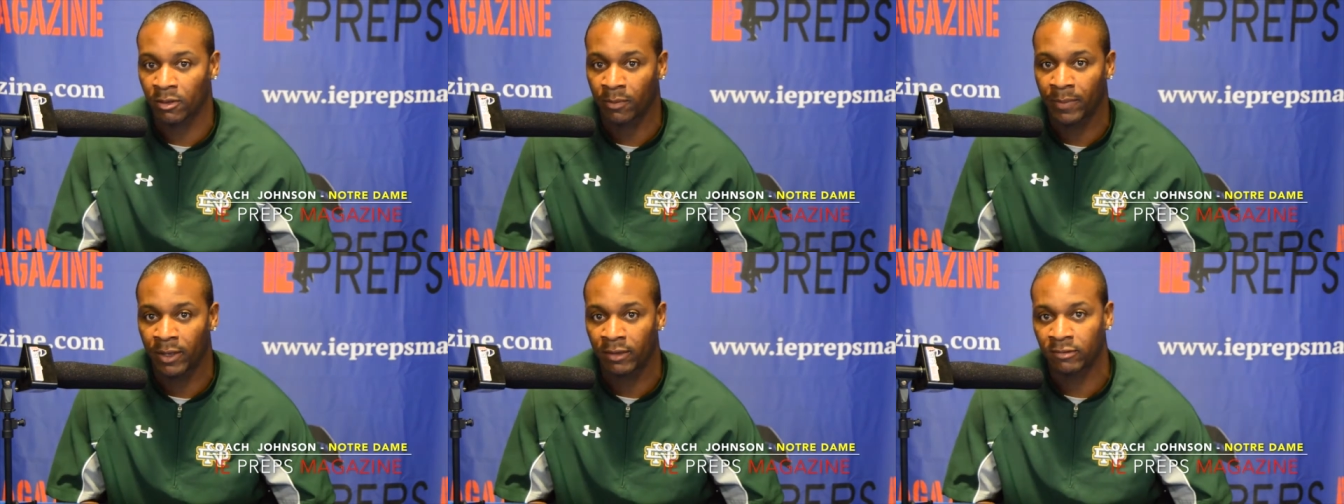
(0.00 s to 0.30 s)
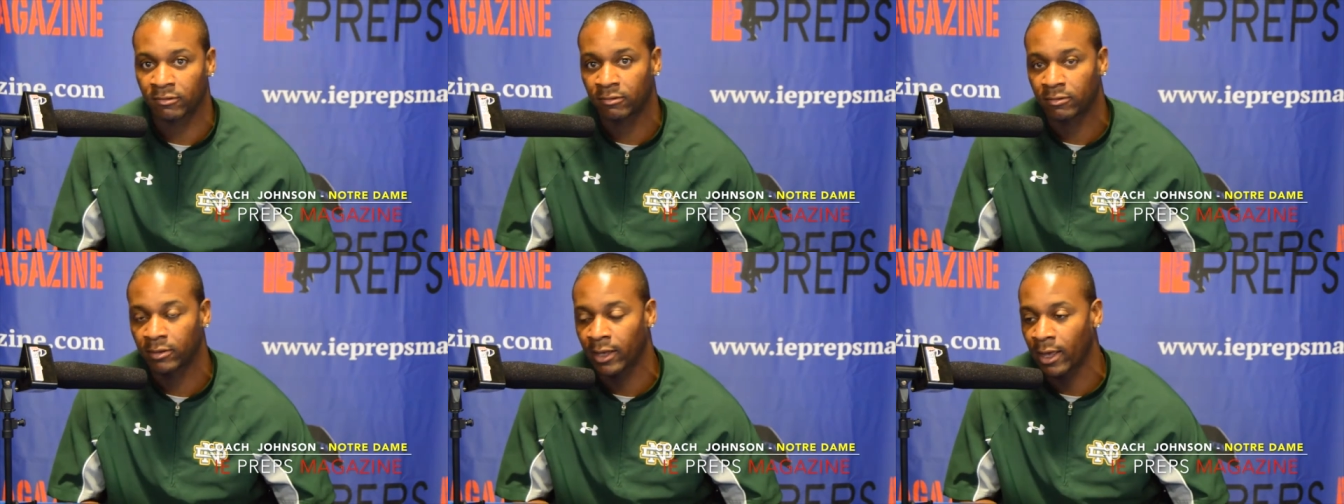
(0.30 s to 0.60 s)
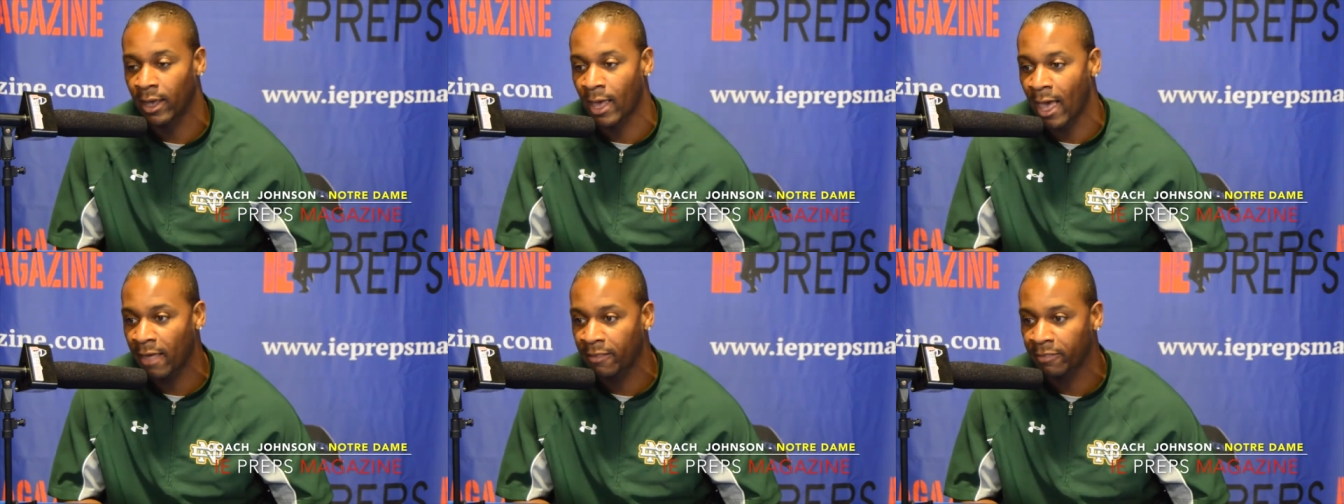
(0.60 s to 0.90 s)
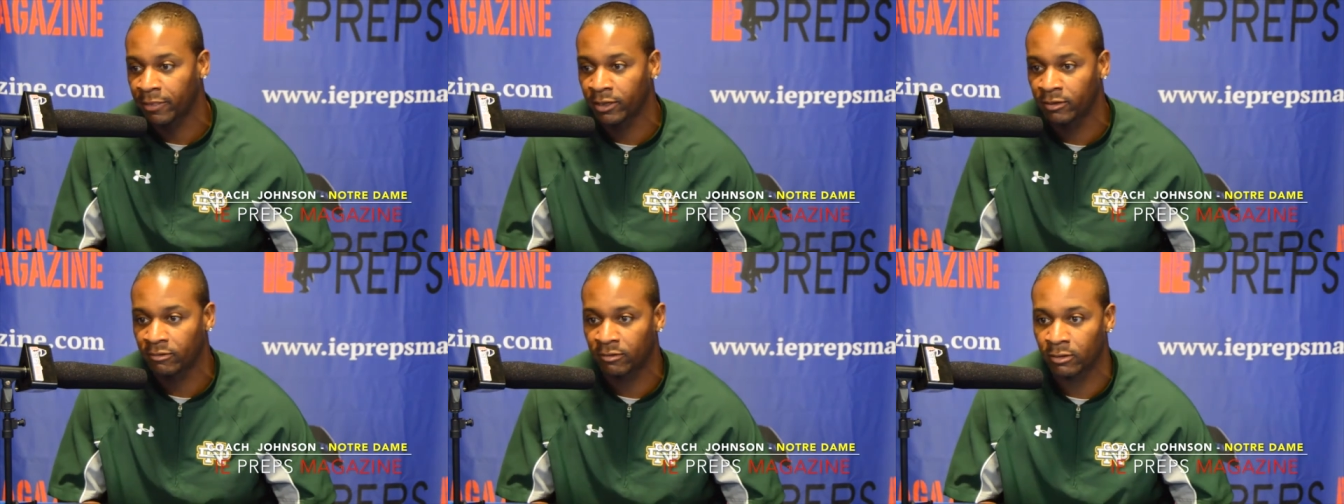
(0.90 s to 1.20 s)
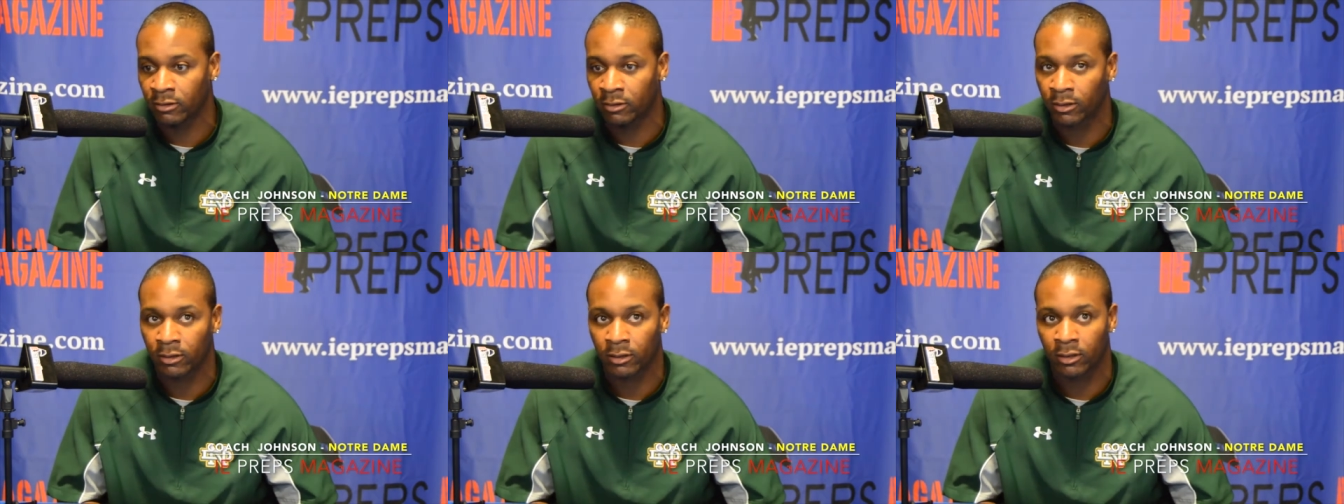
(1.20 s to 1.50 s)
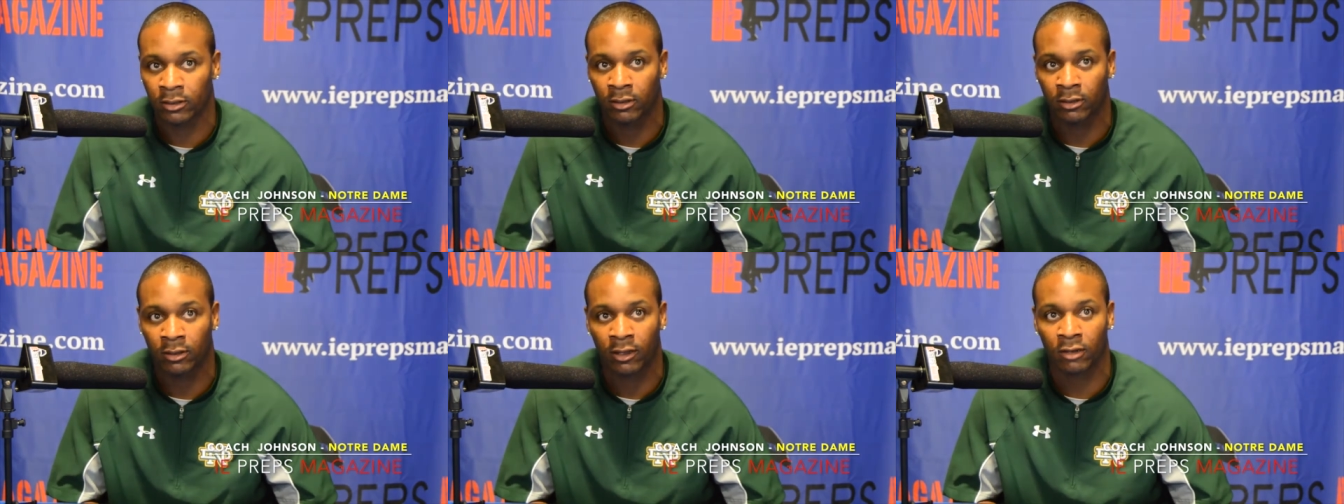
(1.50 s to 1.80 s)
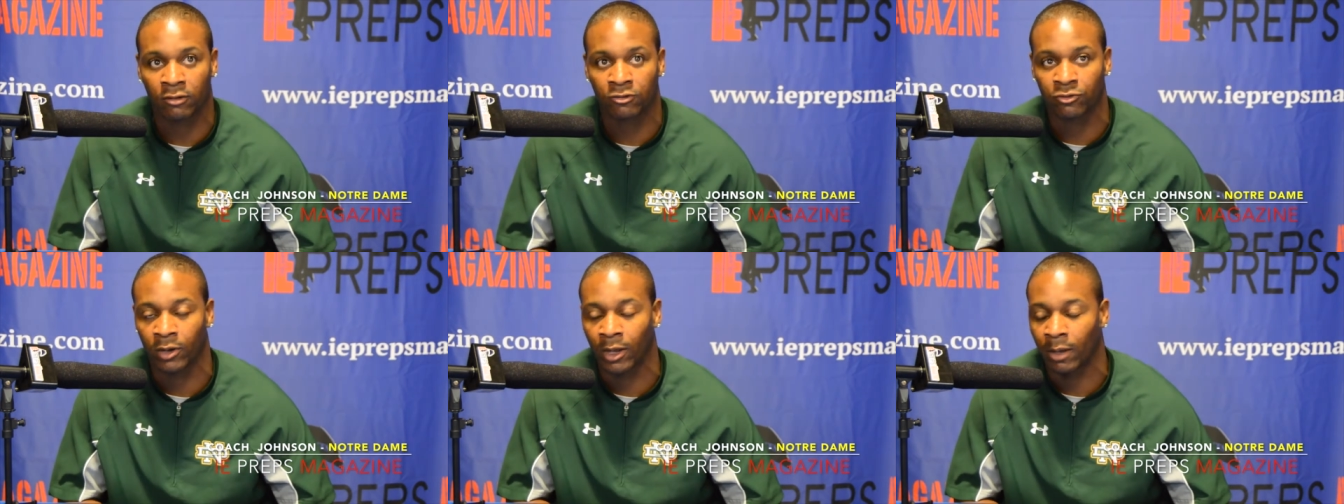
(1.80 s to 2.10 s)
the best athletes in the
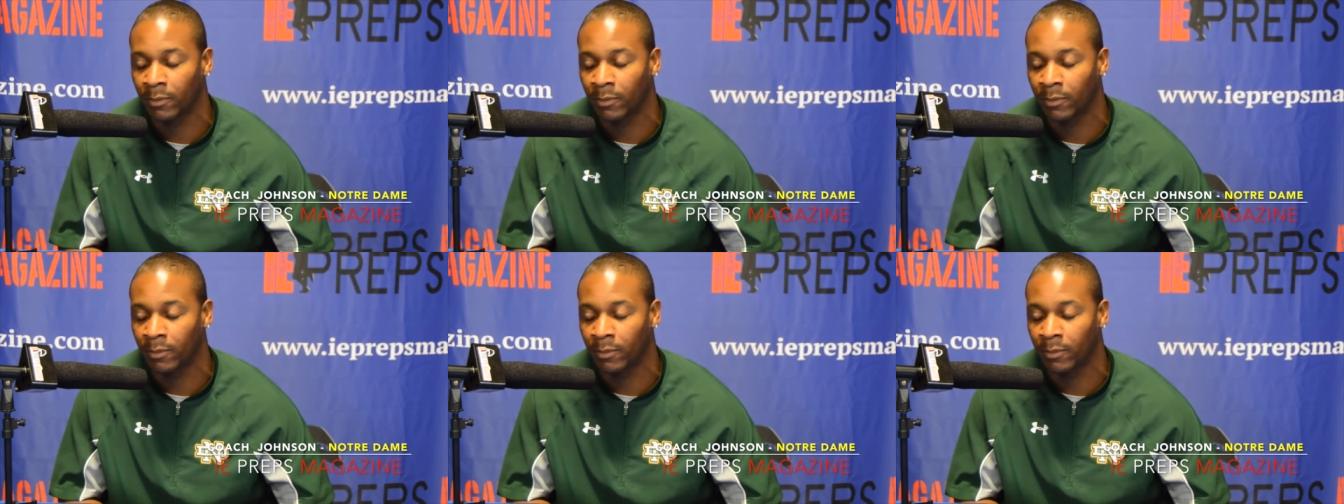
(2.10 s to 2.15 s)
country.